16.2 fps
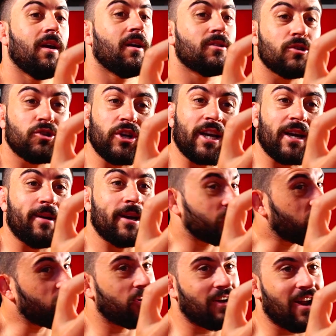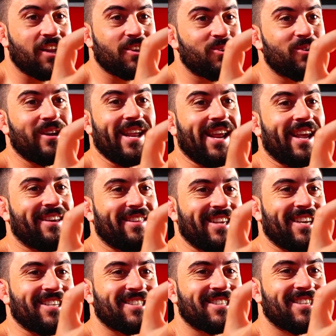So check and make sure you're not doing any of
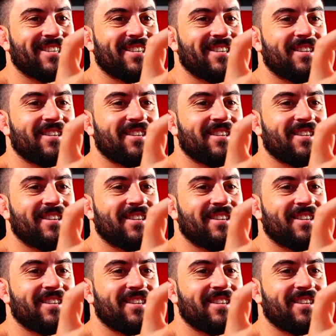these.